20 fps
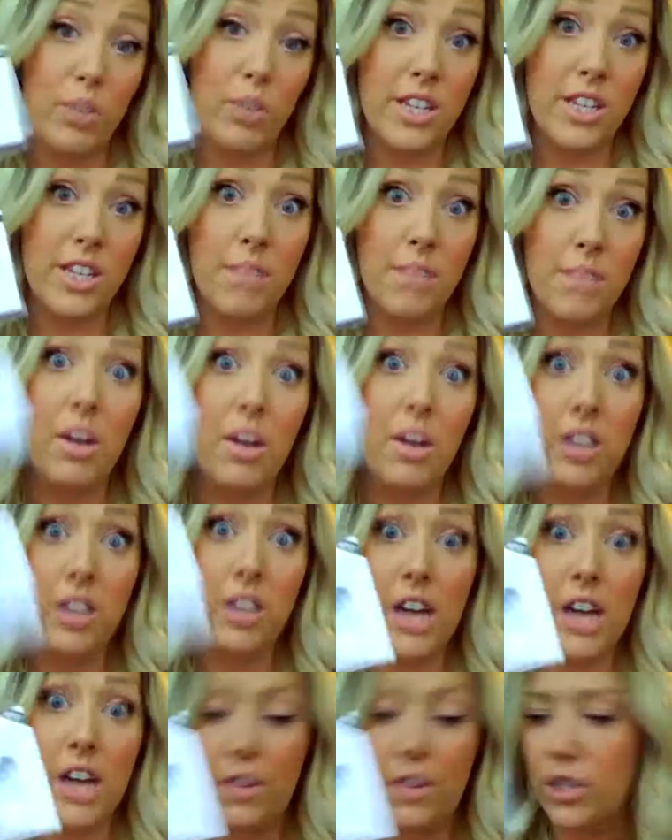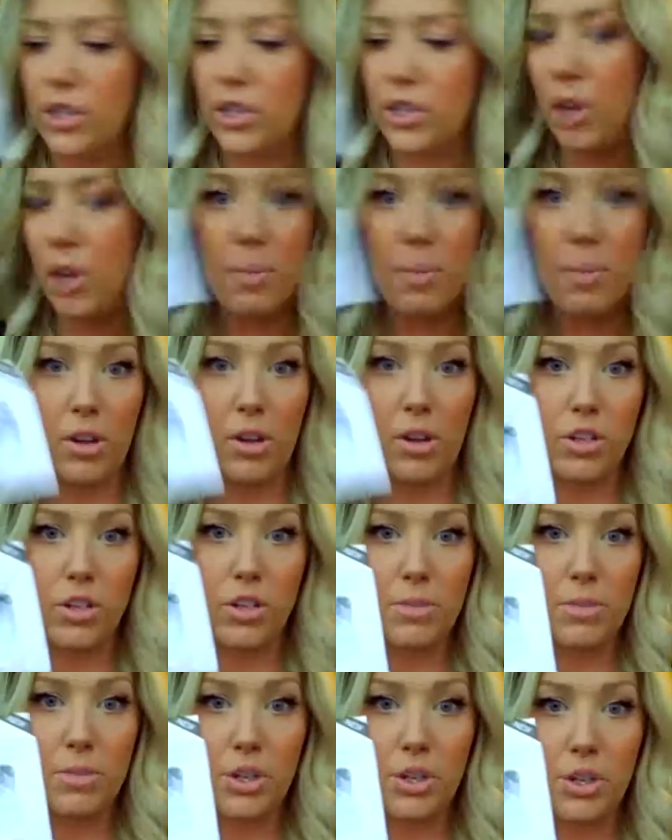we'll see. I'll tell you how these go. Maybe I'll
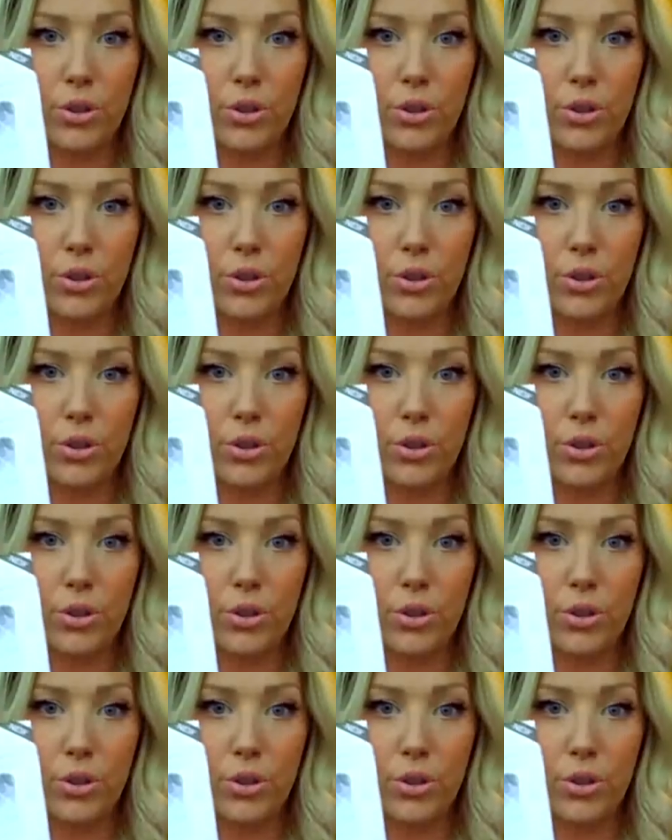use them